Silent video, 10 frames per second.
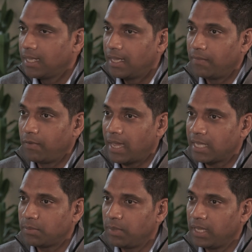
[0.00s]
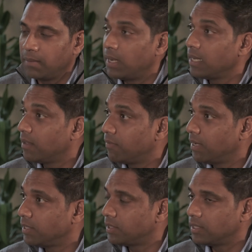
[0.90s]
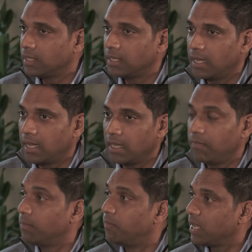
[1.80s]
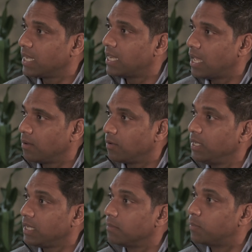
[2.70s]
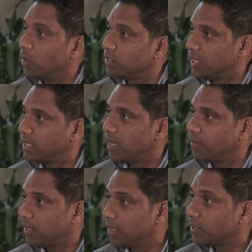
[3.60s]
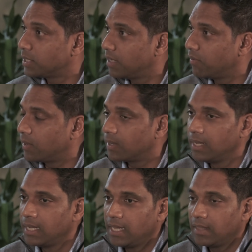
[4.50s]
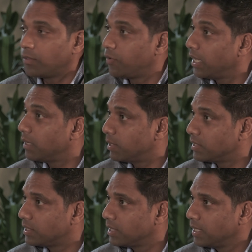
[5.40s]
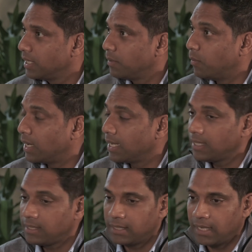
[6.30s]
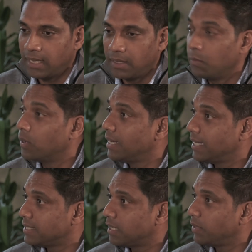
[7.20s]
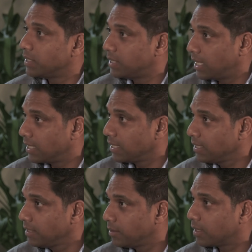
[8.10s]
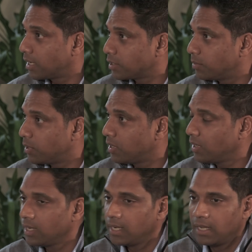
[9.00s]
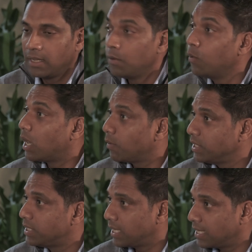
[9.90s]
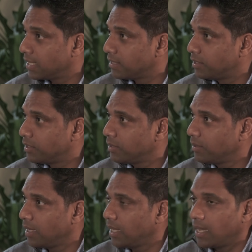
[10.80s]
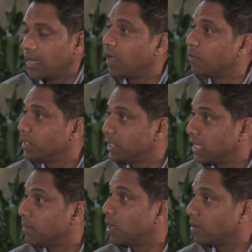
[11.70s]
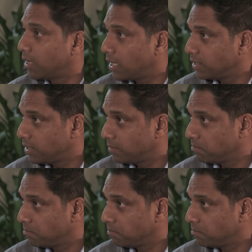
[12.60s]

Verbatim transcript: If you ask me, my definition, uh, if you break it down or decompose it down to the lowest level, the three elements. One is uh, what it is that we are selling to the customer, who are we selling it to, and how do we sell and monetize?